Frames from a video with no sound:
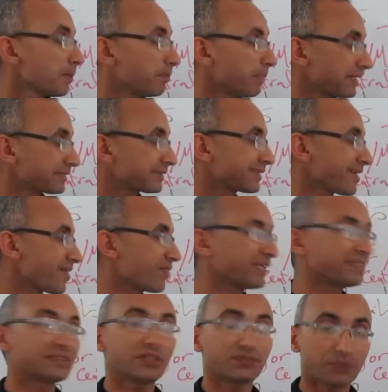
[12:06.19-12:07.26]
but
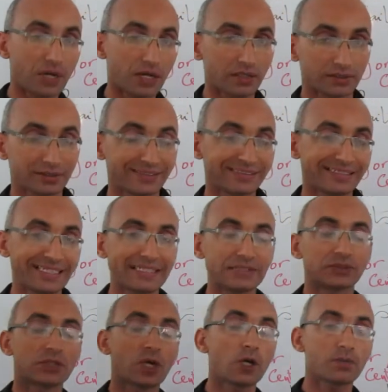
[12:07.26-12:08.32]
they differ
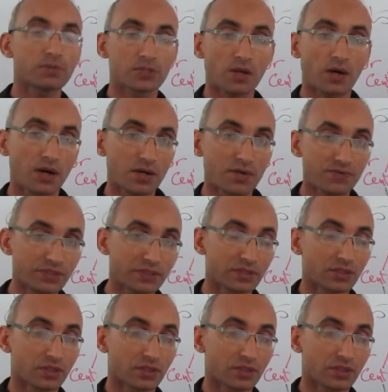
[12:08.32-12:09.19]
in terms of,